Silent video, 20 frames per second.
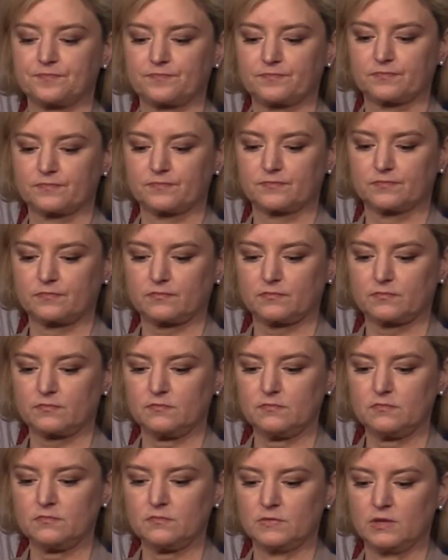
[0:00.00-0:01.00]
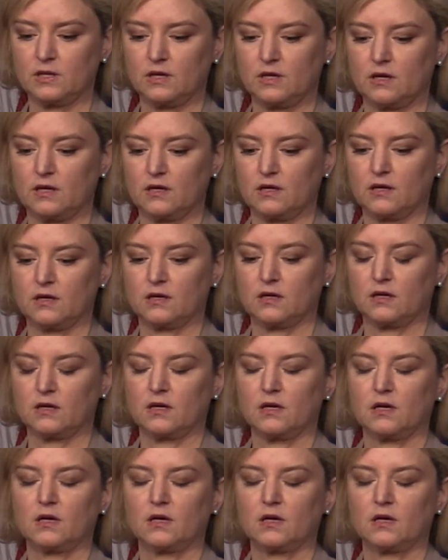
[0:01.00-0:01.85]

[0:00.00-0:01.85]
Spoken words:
No one is speaking in this clip.